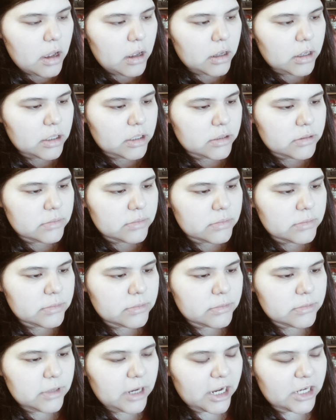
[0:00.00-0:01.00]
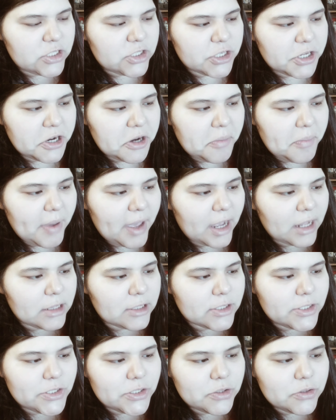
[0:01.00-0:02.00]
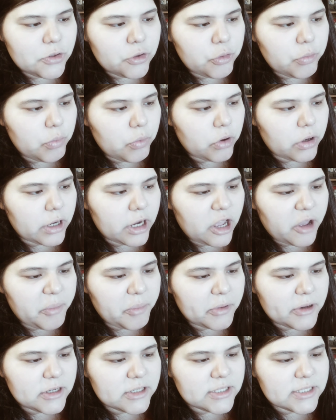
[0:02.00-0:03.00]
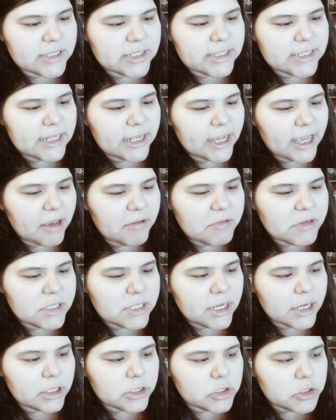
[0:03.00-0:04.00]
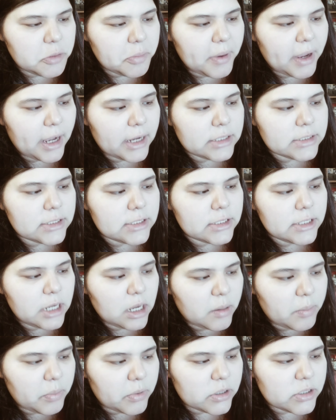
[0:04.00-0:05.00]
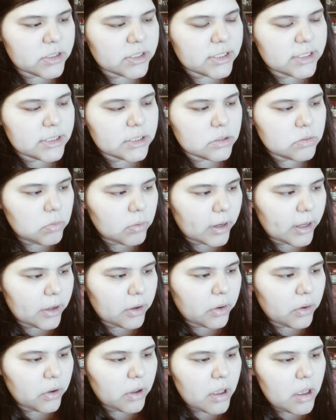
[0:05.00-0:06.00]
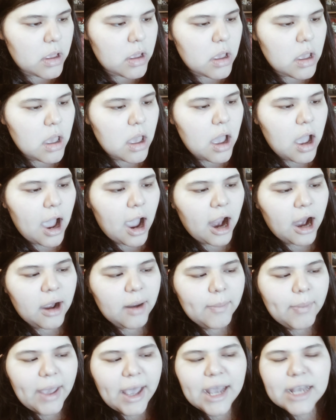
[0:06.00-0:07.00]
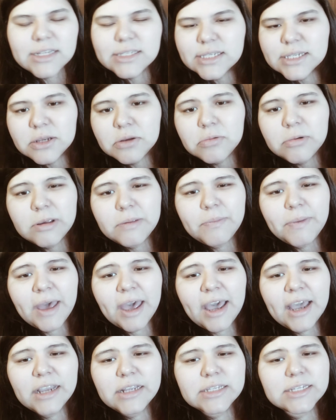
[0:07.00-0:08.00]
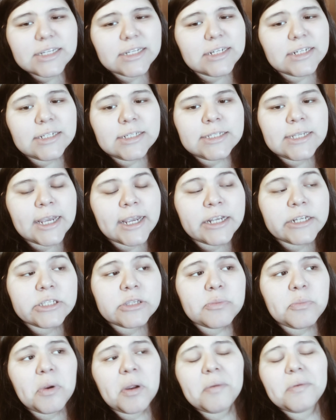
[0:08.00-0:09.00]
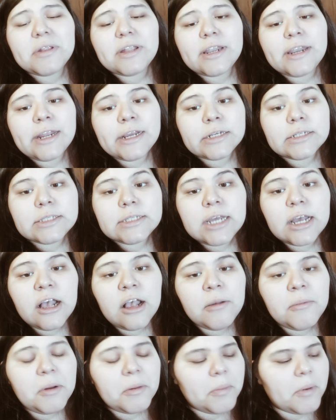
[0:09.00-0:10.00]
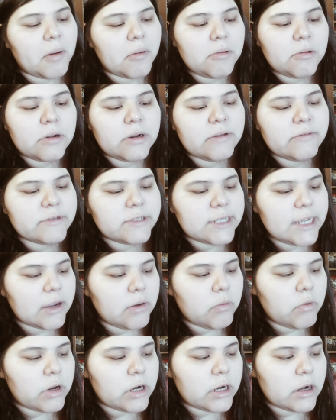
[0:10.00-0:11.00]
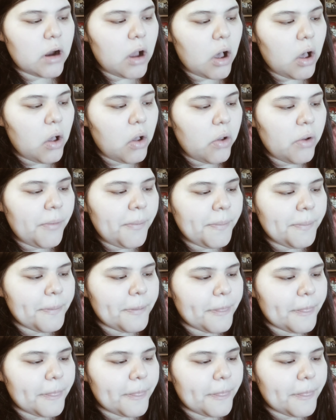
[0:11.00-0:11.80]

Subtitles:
I shouldn't have packed the 2 newborn diapers, because they gave us extra packs of diapers as well. Our passy we packed, he didn't take, so probably the next time I probably won't even take one at all.